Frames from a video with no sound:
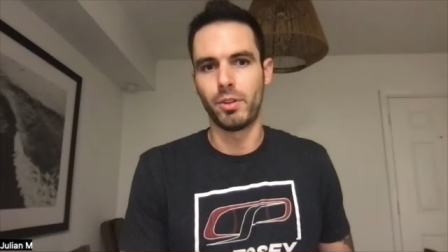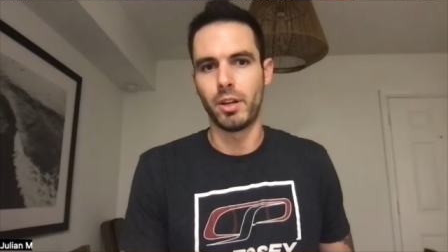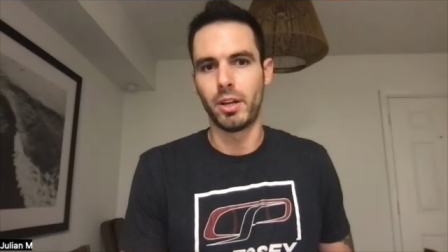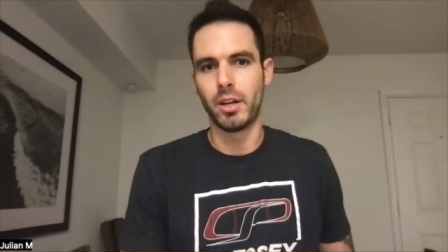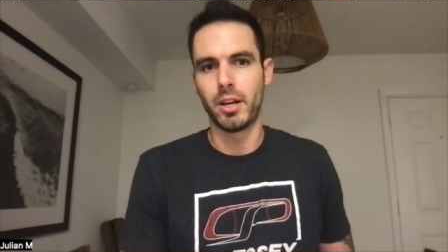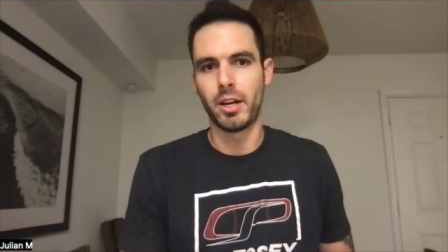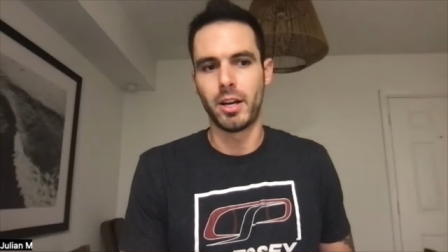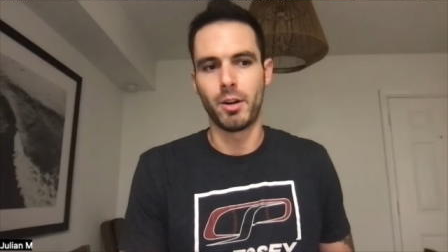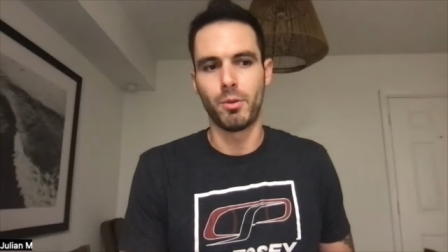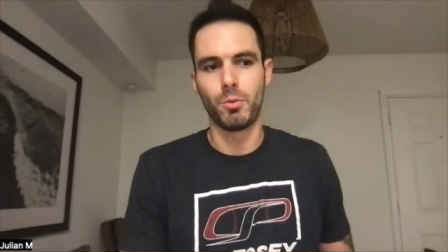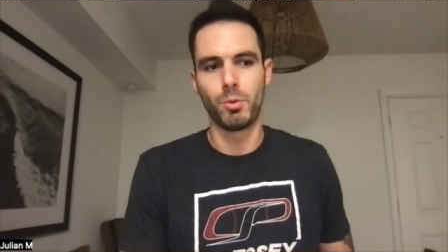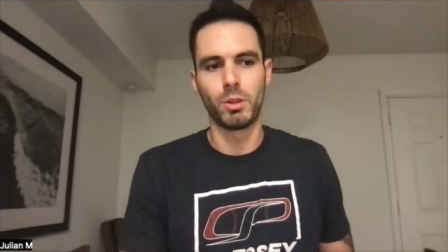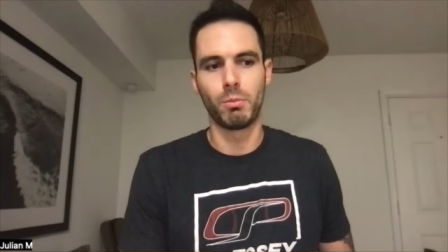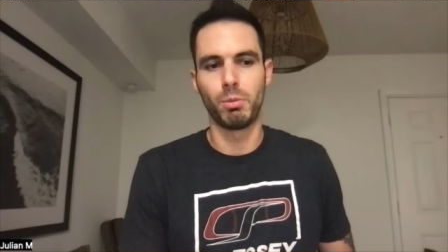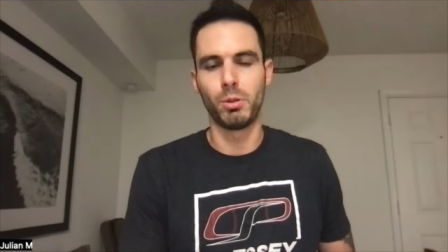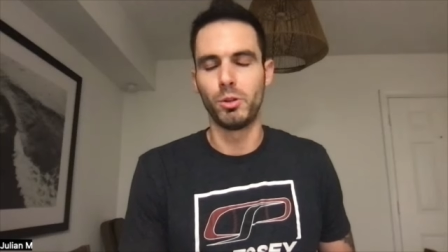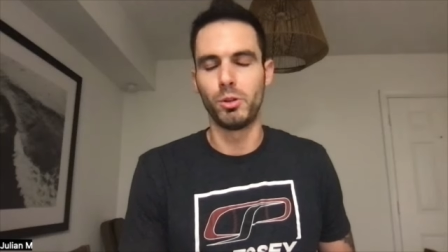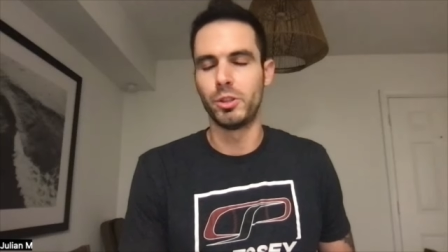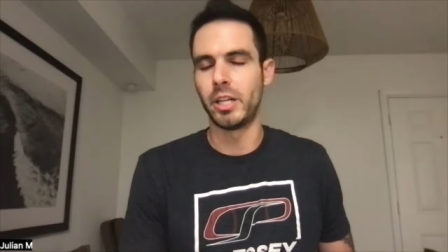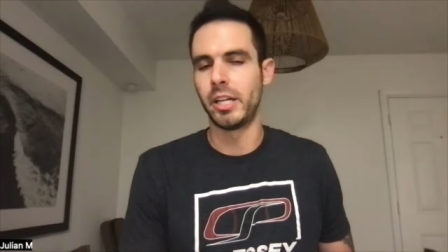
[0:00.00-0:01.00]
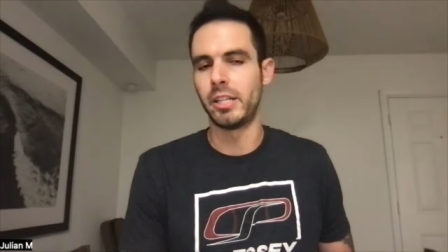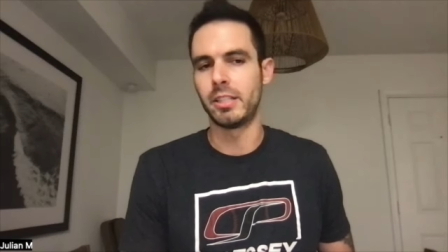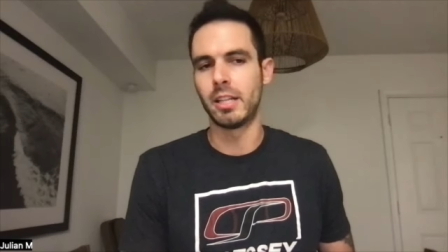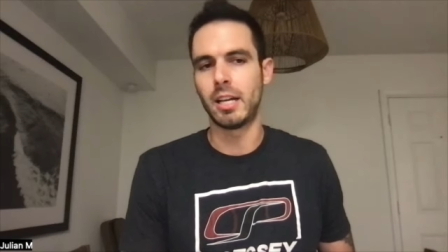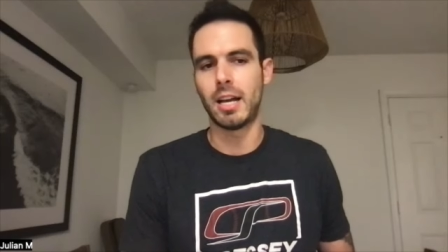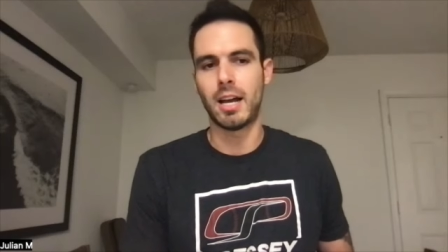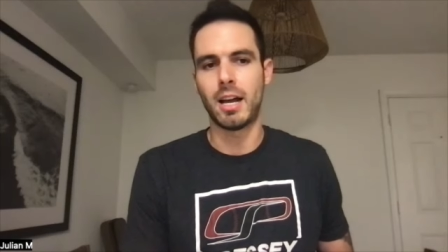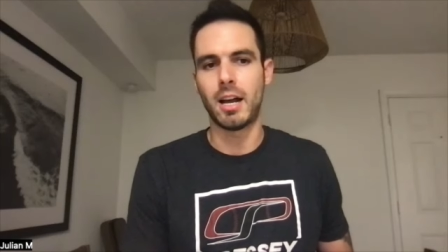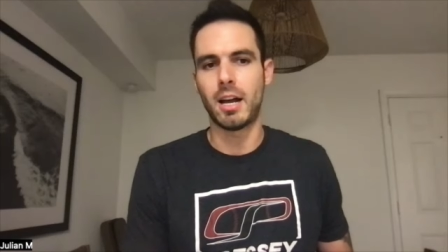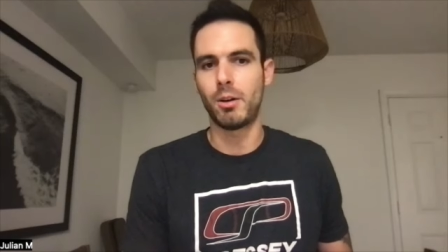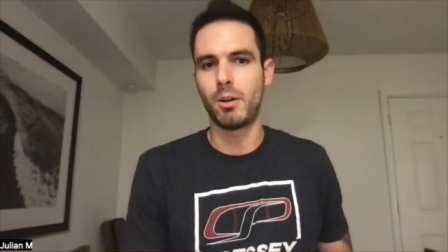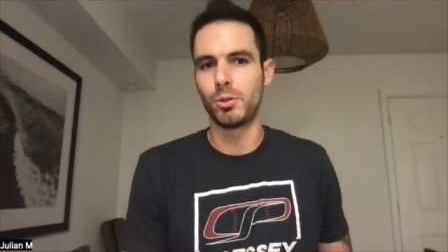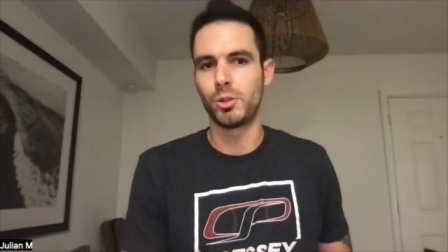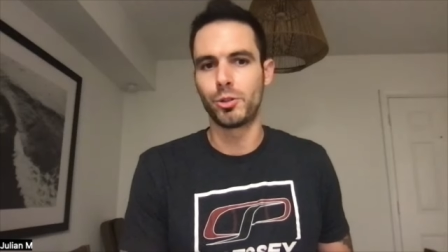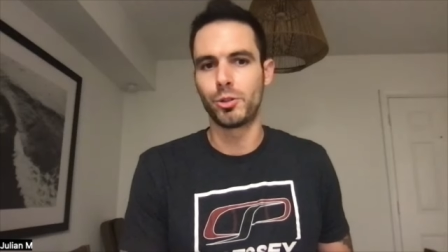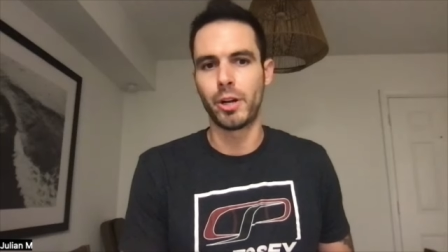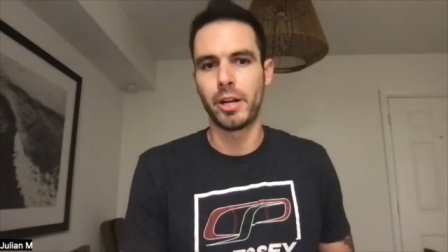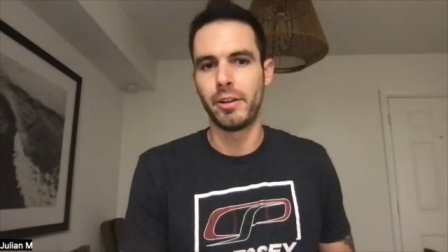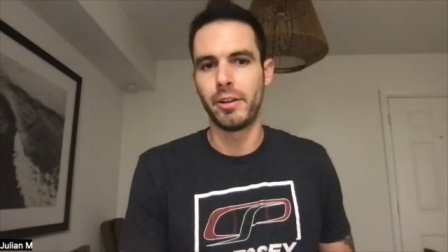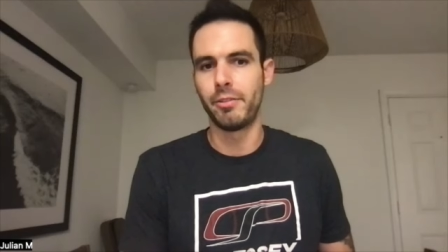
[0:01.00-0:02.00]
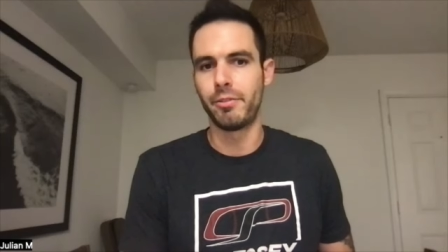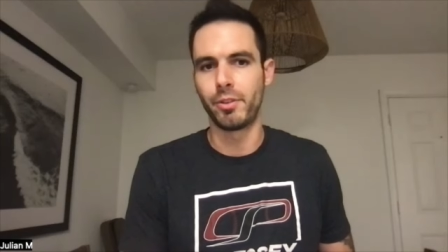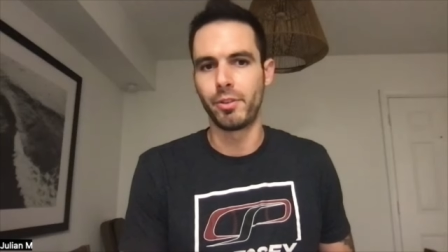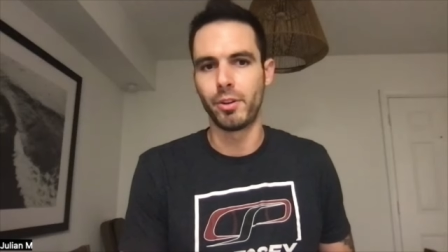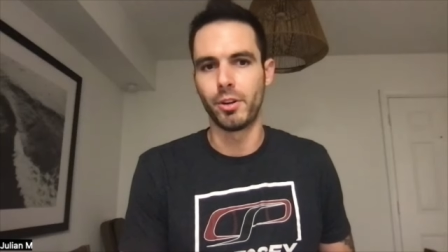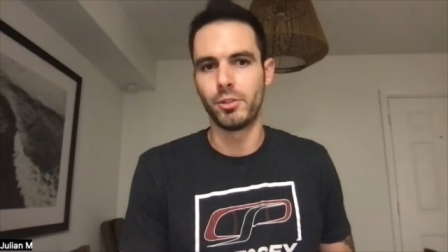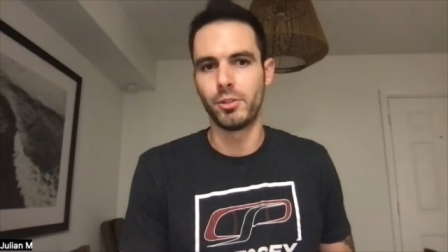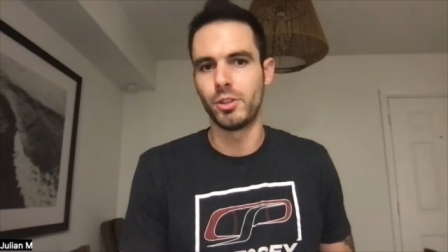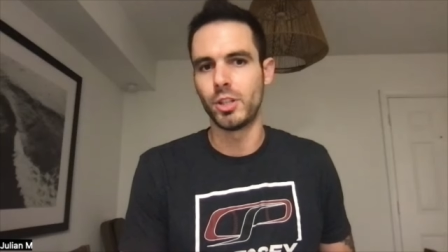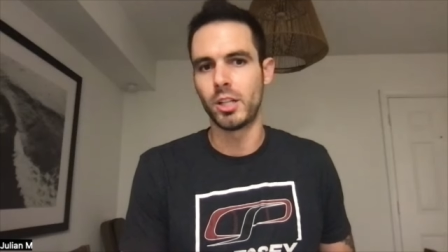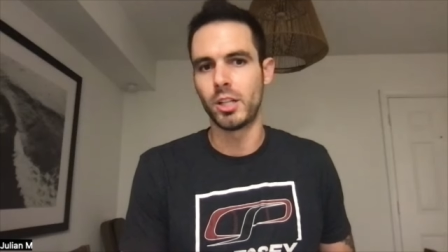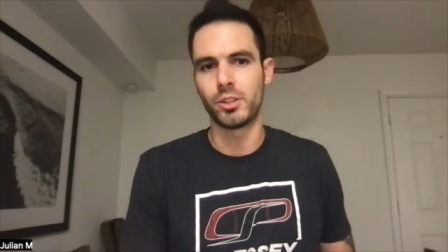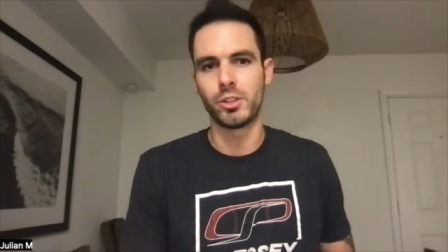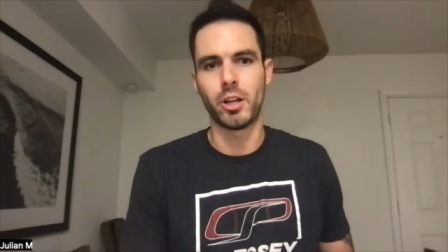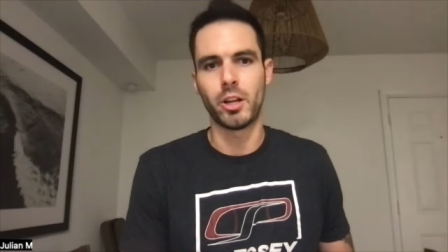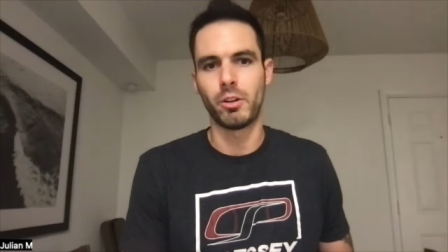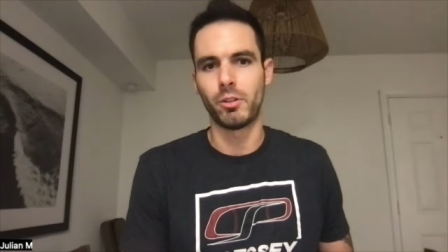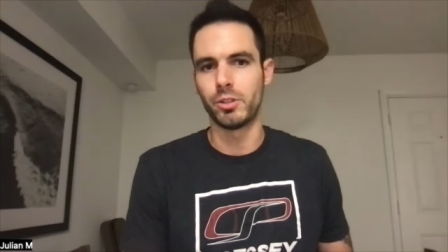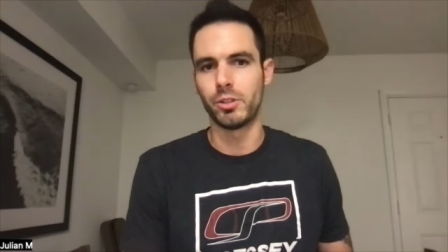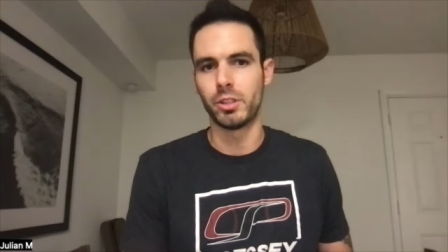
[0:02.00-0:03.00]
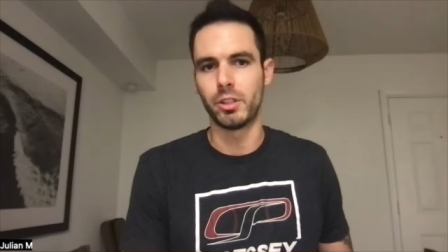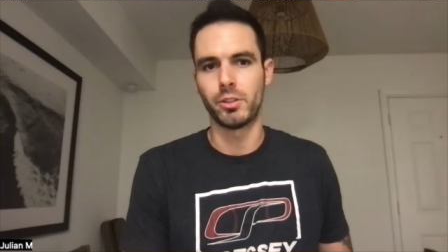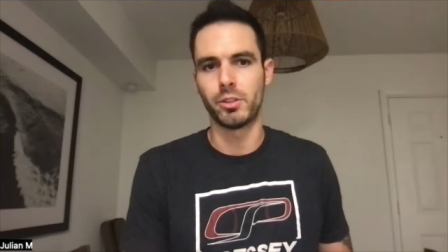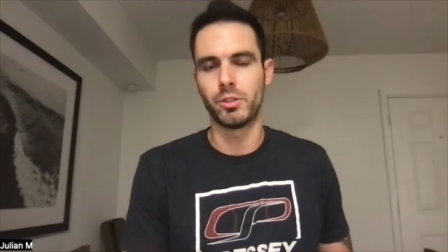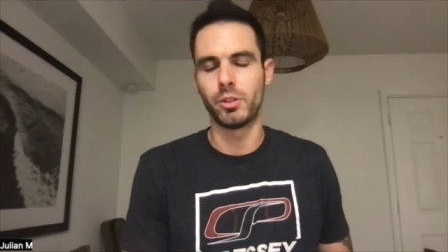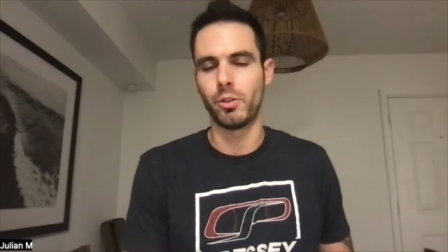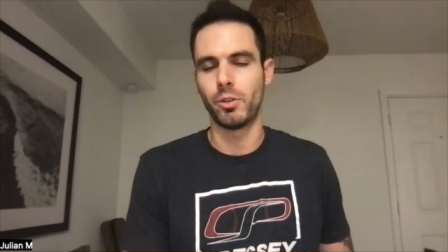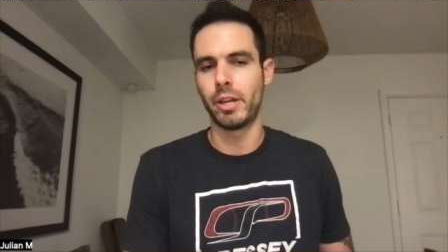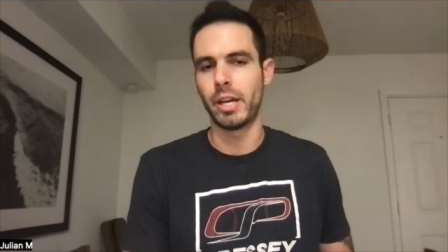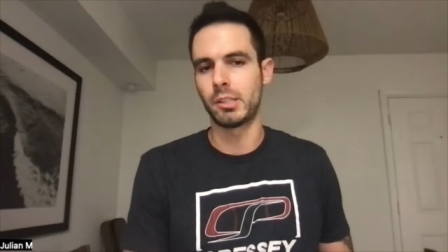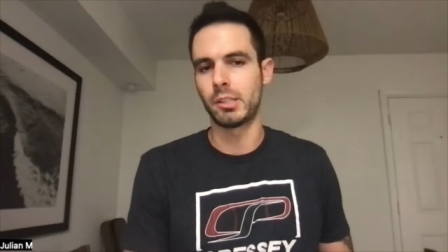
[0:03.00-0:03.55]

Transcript: Uh, mm-hmm. With the Jays, I, I, was traded for Josh Donaldson, so the mm-hmm.